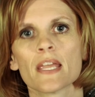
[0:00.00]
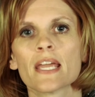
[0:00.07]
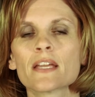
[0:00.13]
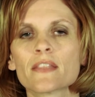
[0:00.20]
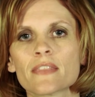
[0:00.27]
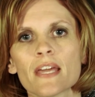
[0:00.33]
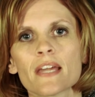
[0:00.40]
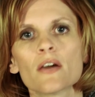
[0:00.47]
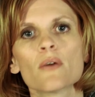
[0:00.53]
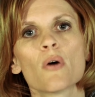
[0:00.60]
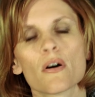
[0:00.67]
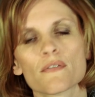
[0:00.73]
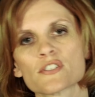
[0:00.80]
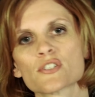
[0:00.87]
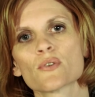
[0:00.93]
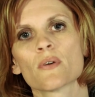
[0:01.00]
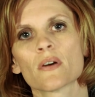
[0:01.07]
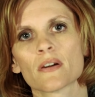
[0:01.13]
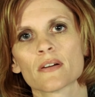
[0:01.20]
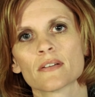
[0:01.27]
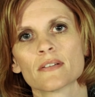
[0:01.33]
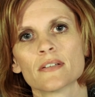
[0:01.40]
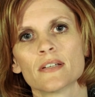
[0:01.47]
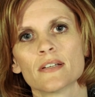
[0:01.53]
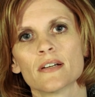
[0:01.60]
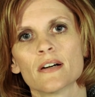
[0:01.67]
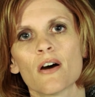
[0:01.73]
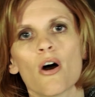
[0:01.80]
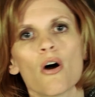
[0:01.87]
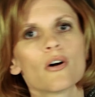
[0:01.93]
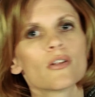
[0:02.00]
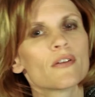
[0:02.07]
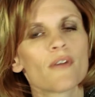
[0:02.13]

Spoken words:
they go offshore. All